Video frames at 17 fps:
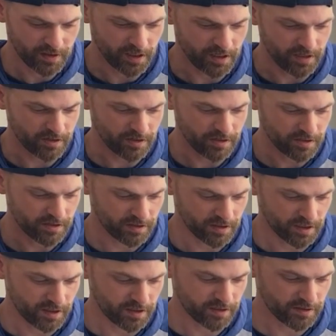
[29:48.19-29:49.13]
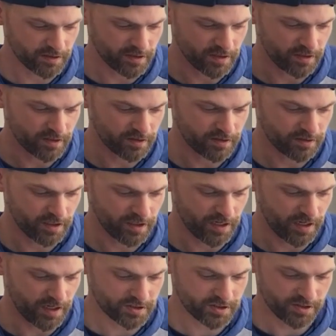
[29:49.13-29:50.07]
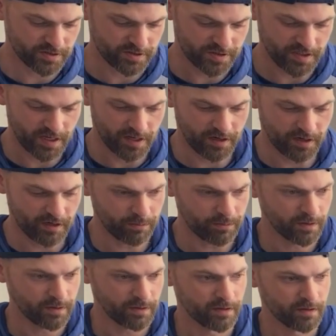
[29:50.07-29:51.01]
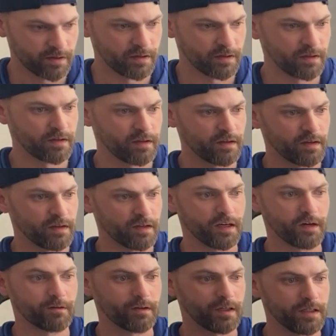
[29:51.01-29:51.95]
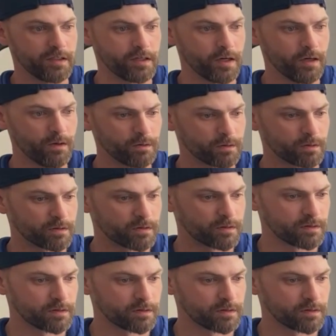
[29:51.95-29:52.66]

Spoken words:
getting the connection set up and ready to go.